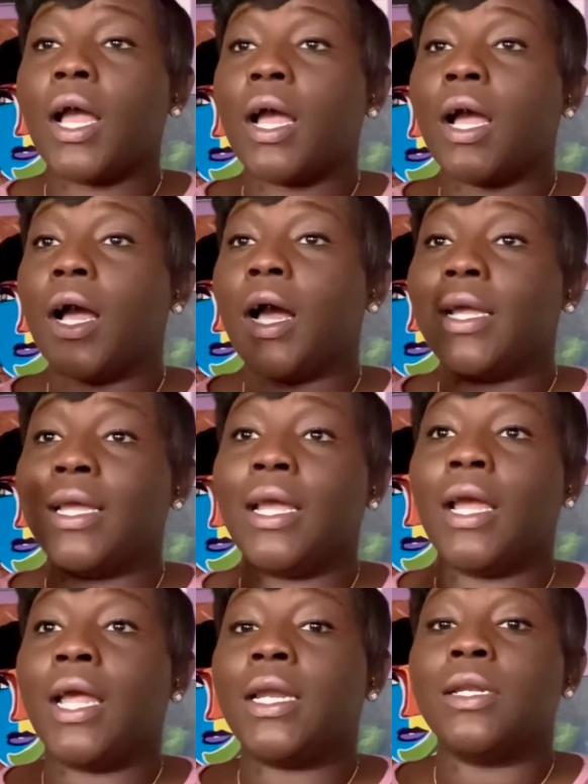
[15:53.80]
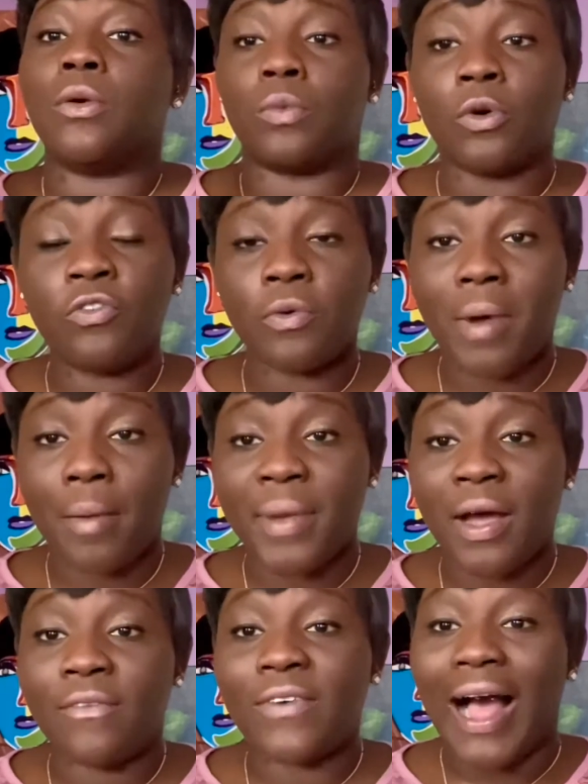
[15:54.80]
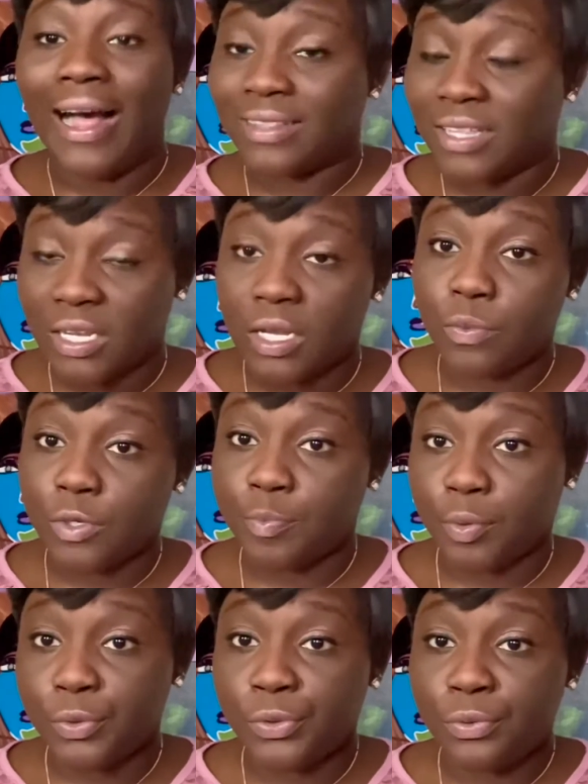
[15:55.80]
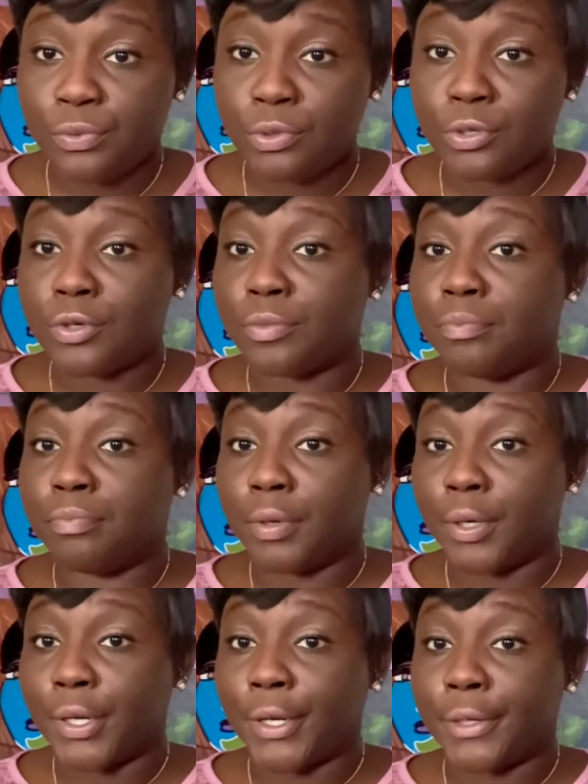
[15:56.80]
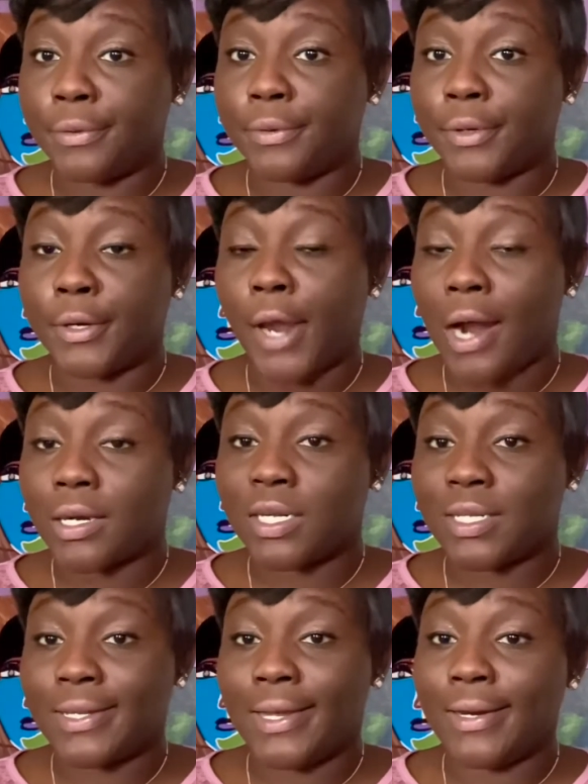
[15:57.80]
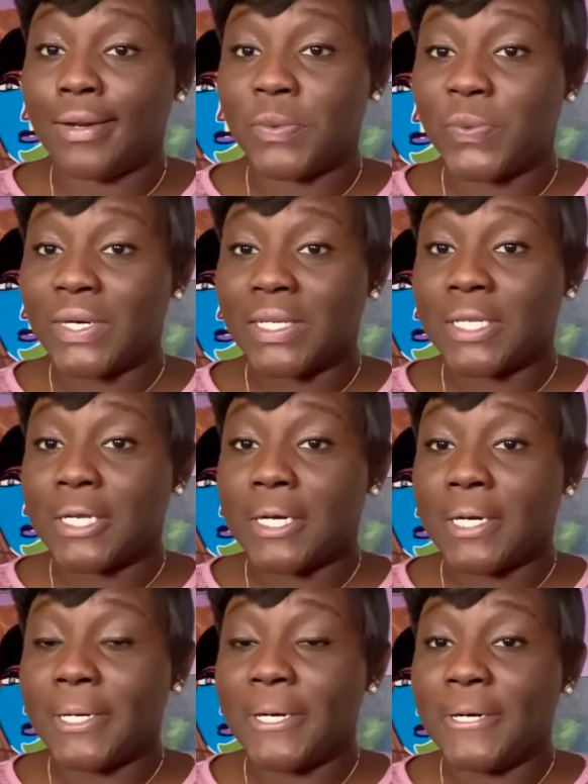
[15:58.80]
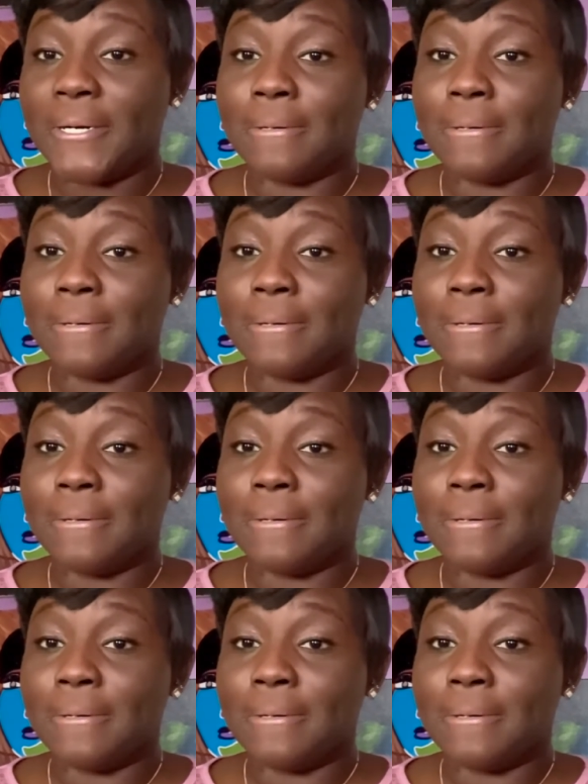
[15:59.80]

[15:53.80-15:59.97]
Again, the roof of my mouth, I think it was bruised, but the doctor said it was a